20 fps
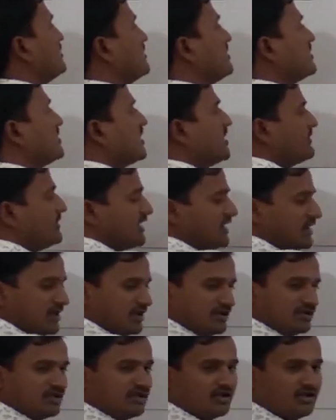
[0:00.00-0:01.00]
here I am
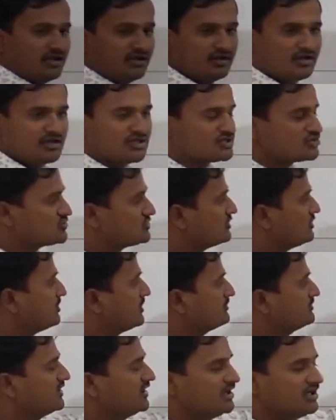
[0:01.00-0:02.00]
getting the slope
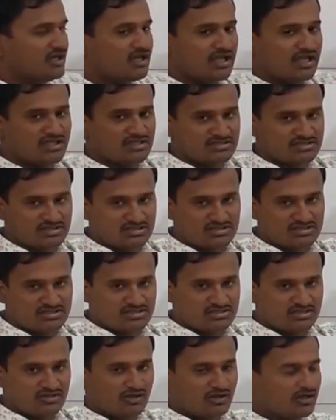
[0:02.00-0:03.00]
of the
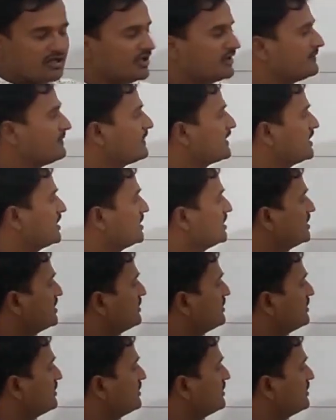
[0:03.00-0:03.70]
tangents, okay.